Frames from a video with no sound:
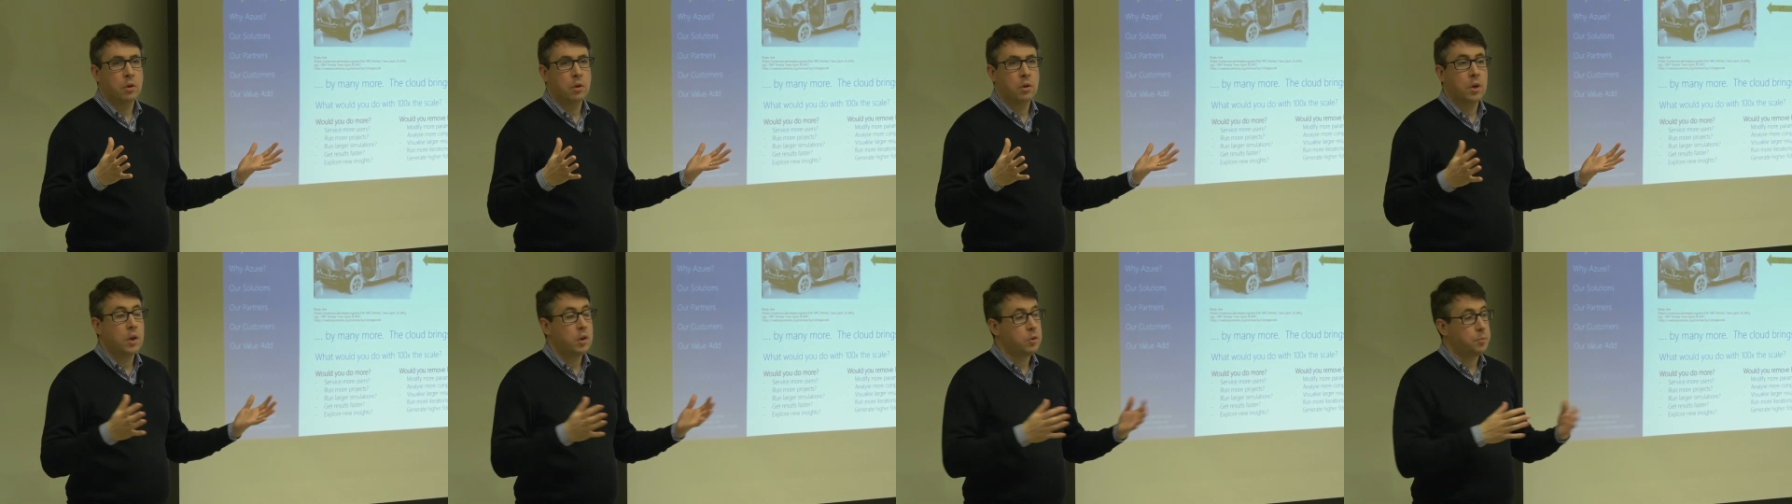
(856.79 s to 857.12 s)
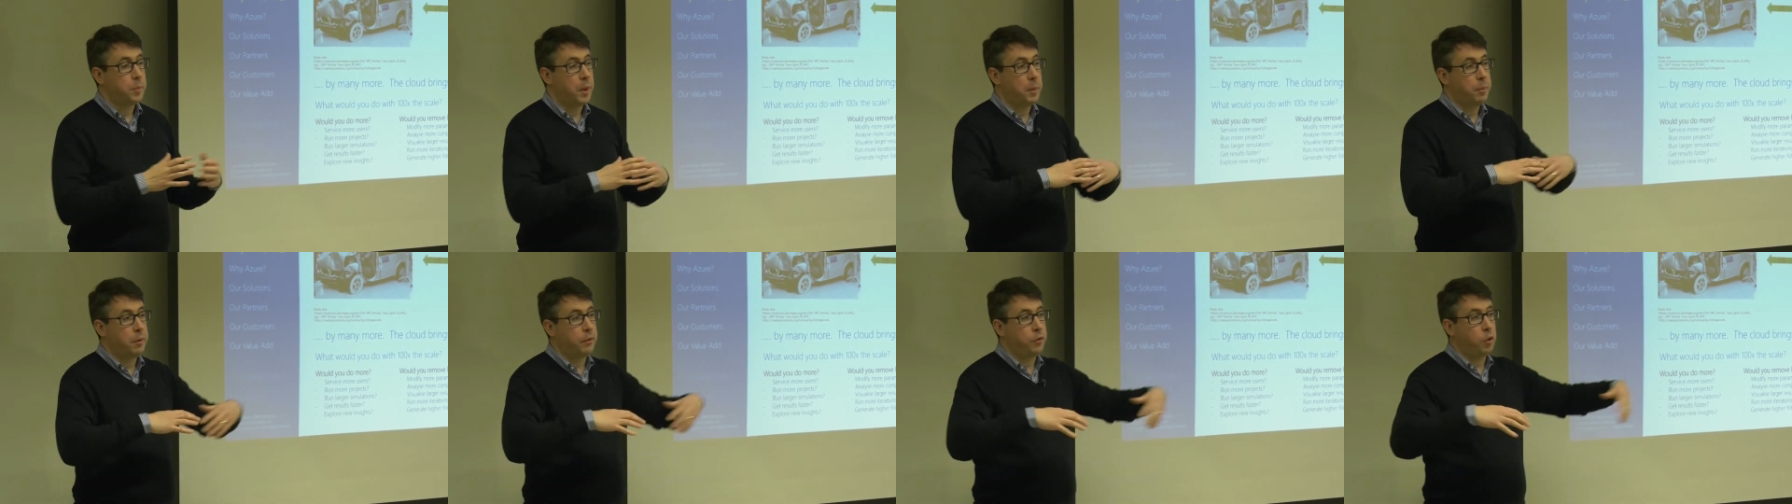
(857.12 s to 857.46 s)
so
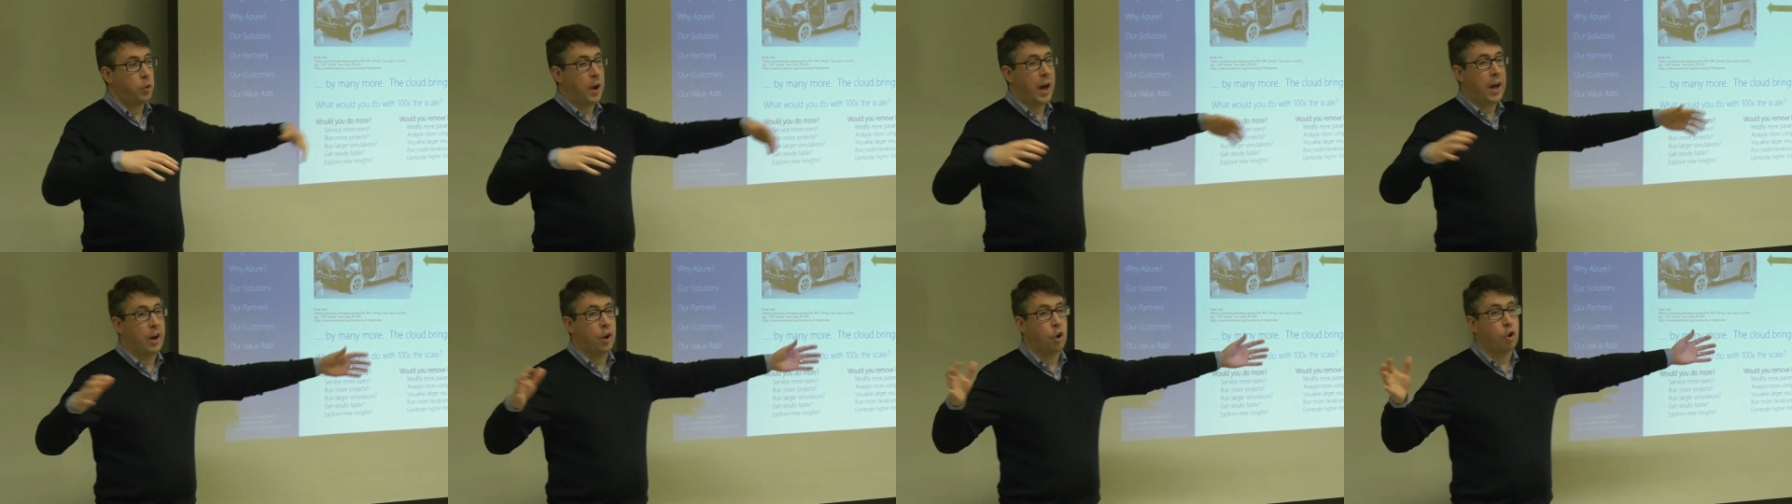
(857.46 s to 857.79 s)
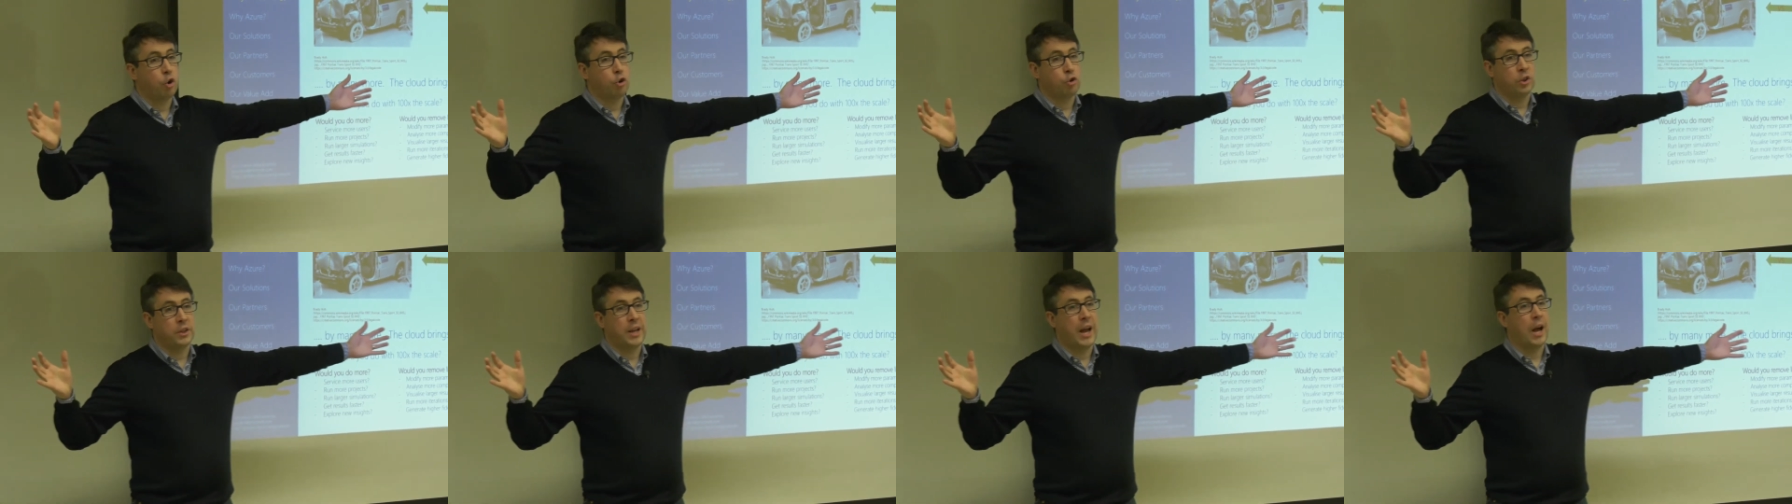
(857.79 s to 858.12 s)
maybe if you had
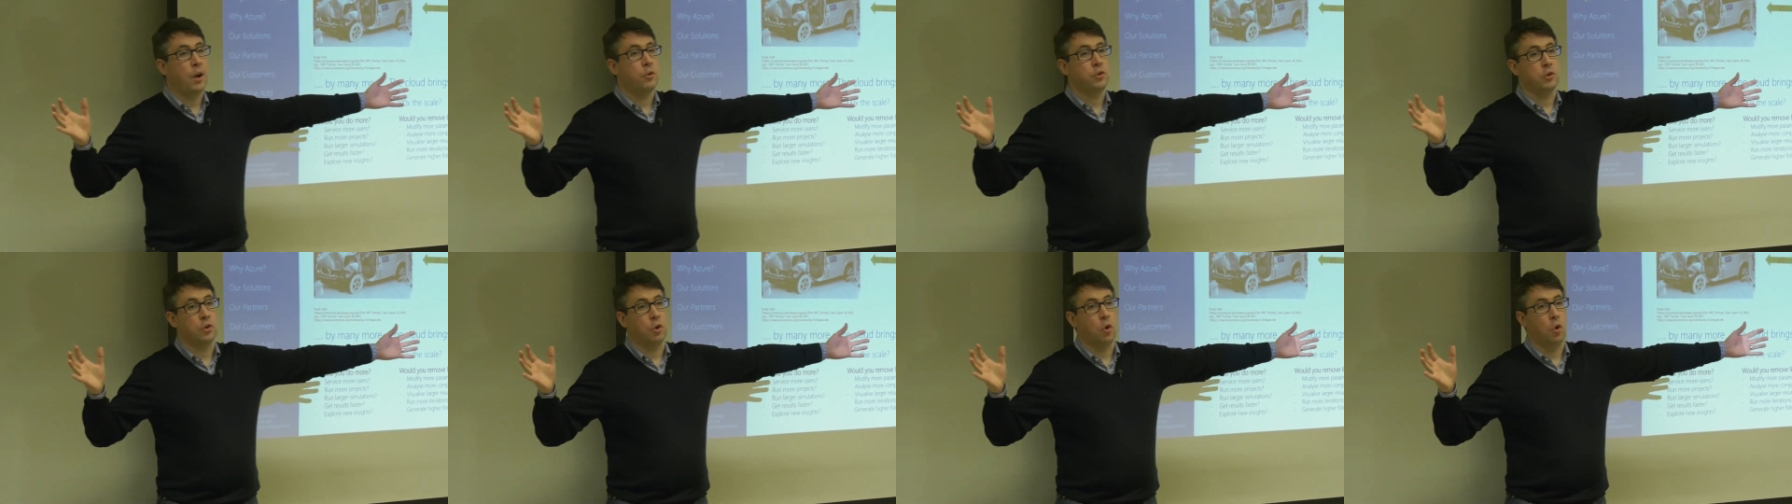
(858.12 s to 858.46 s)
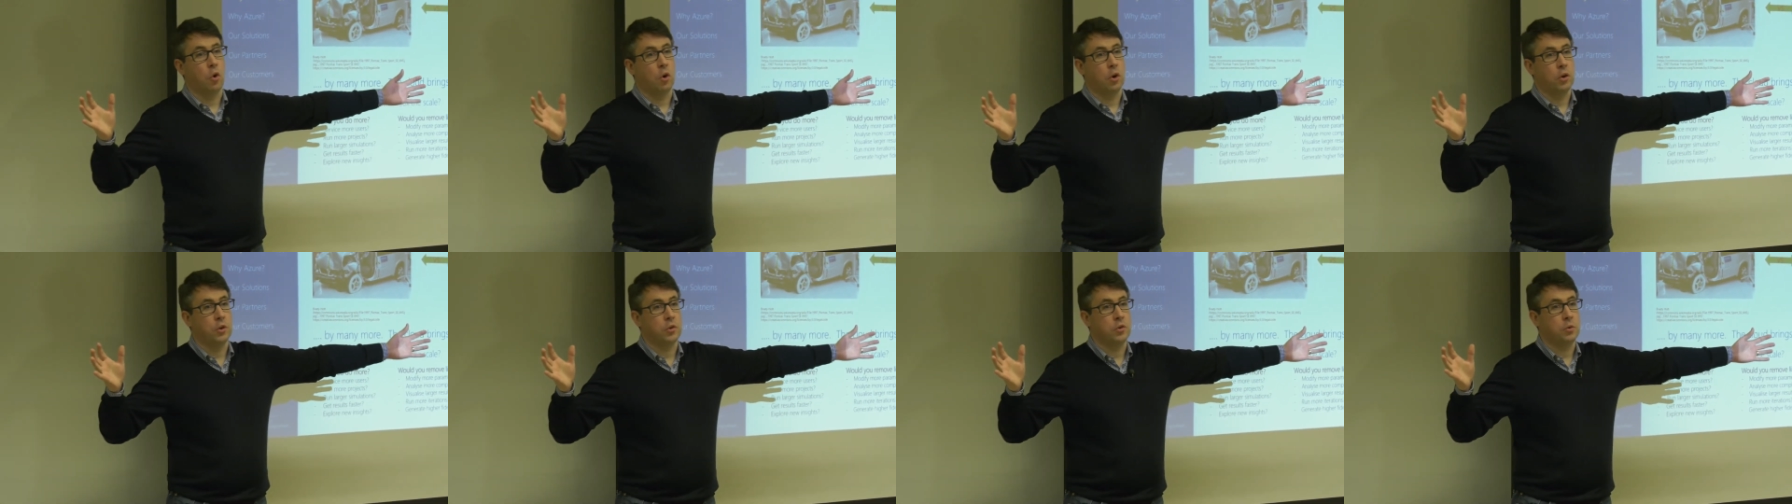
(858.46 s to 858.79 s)
100,000
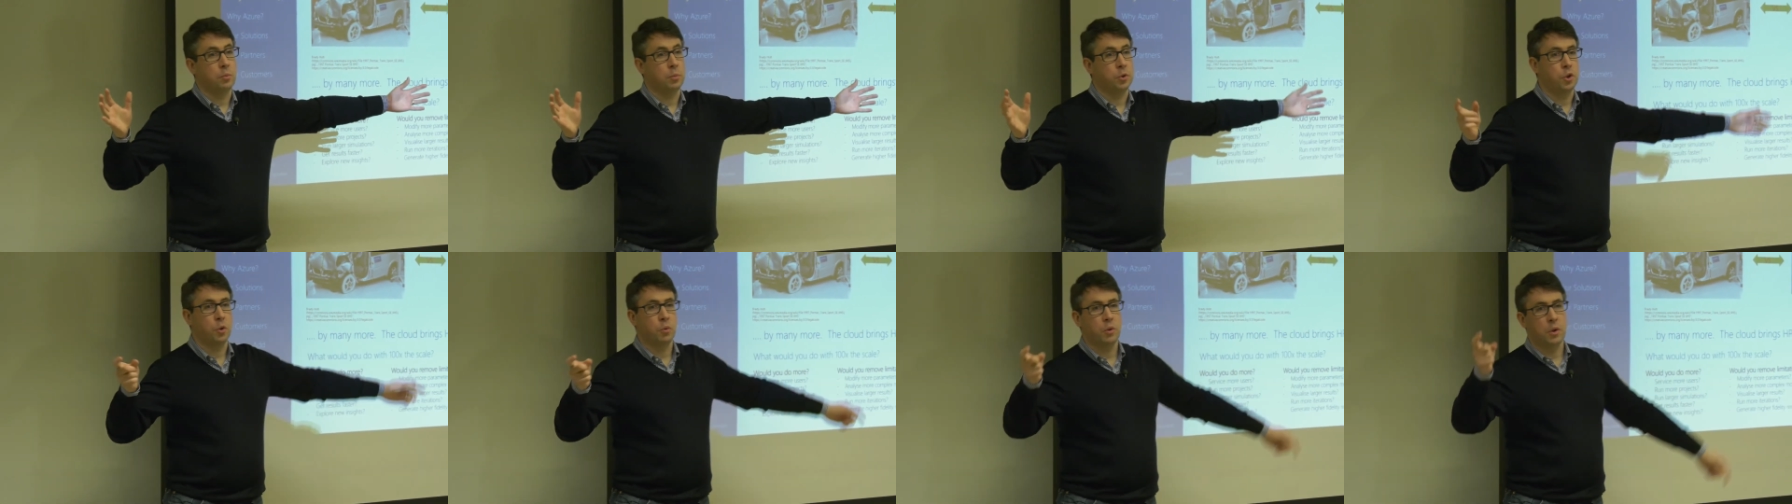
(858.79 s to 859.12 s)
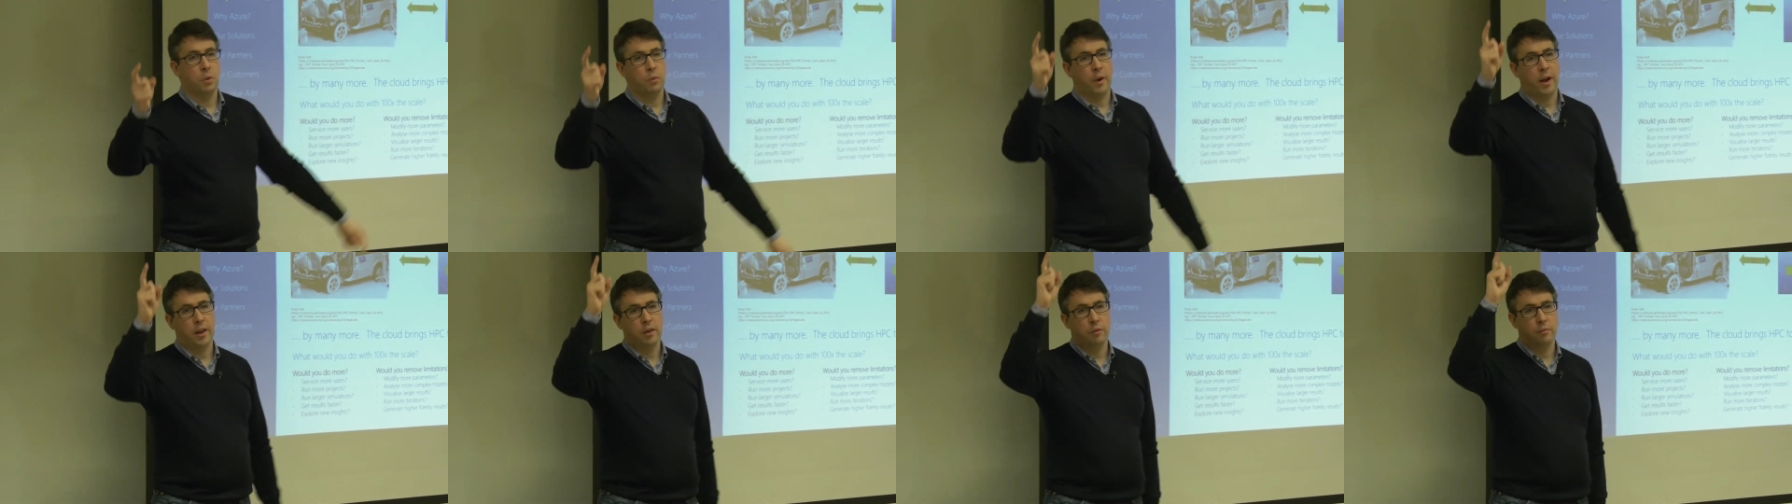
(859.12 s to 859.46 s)
cores, but you only
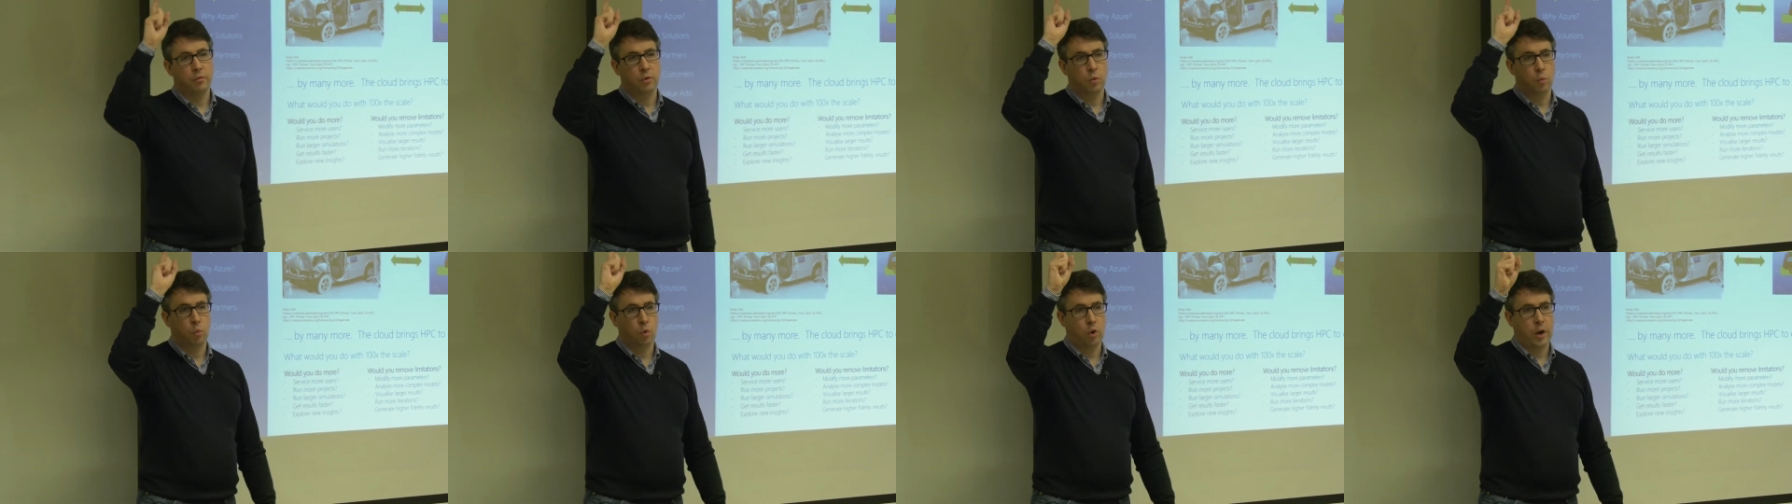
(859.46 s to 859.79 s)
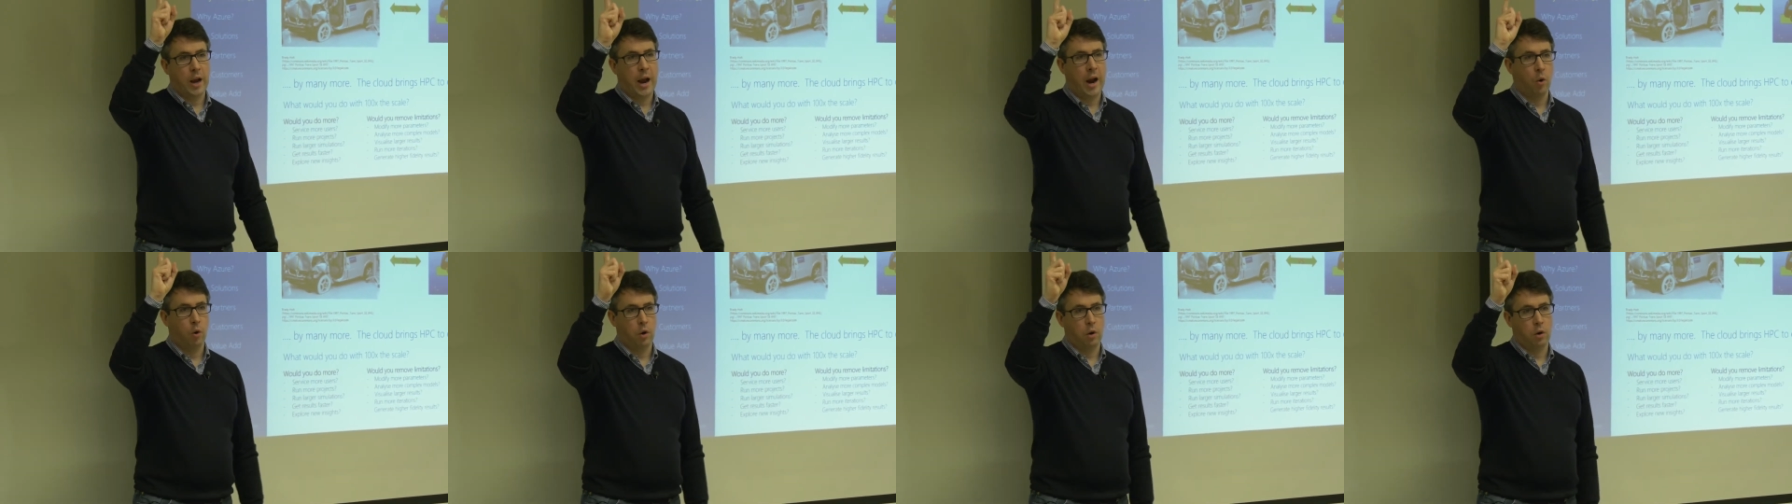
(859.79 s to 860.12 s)
ran them for 1
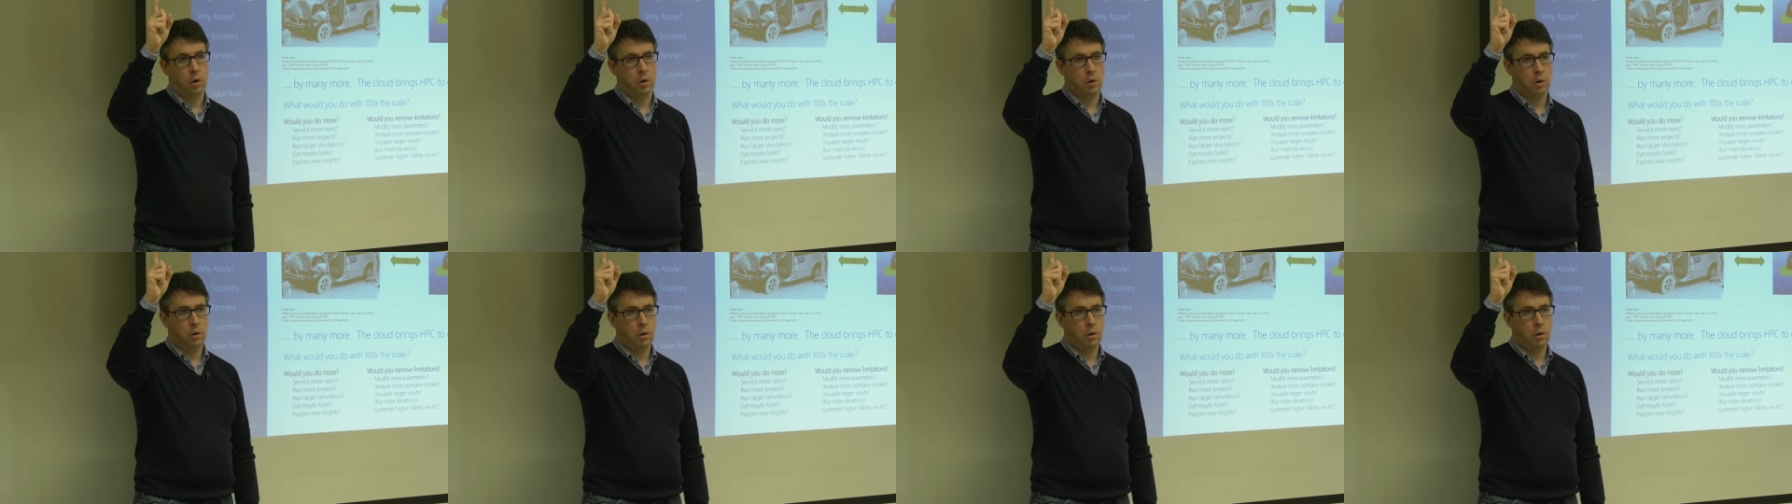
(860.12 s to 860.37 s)
hour.